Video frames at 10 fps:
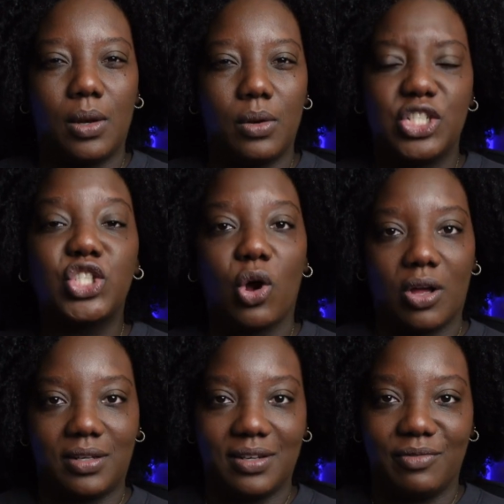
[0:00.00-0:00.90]

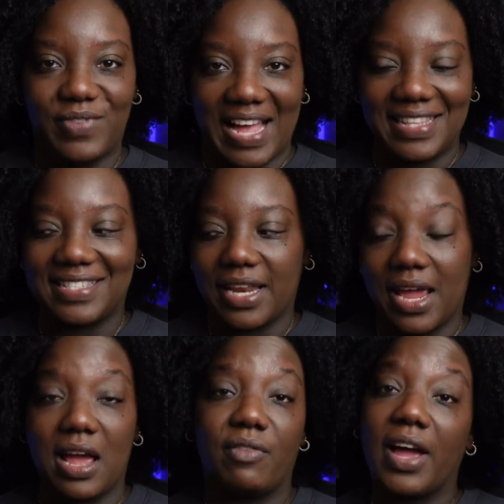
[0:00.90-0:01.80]
short Vans that I
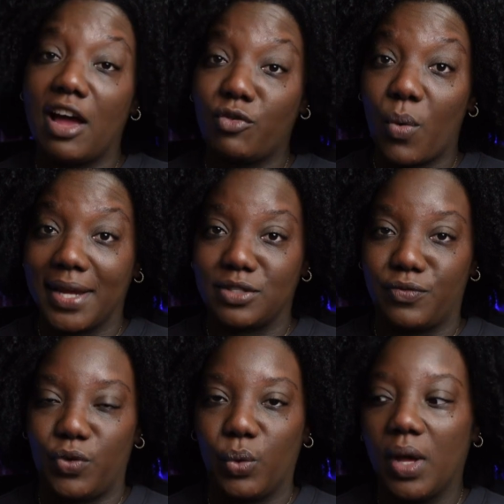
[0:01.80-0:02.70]
have. I have quite a
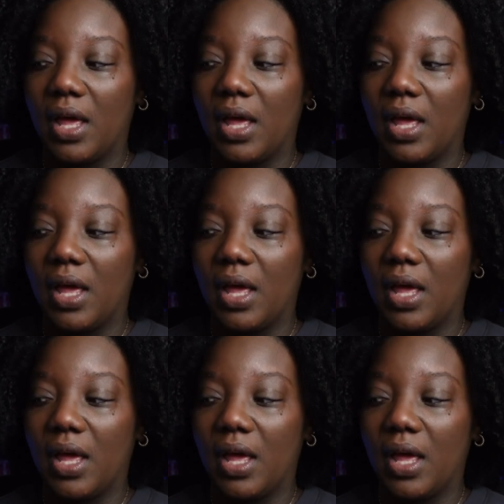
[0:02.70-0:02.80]
few.